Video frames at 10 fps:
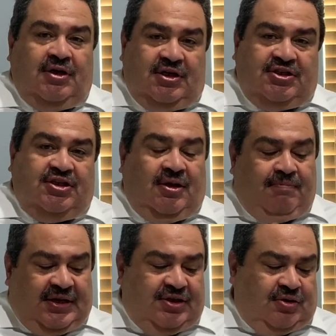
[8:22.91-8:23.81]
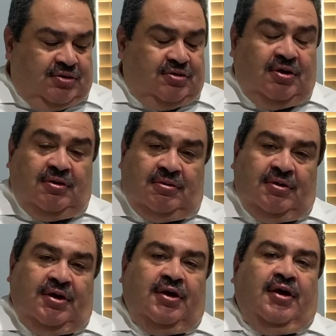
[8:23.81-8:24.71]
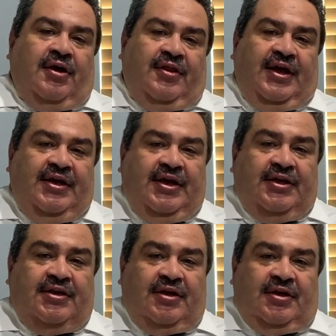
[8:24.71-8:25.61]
still, but also they need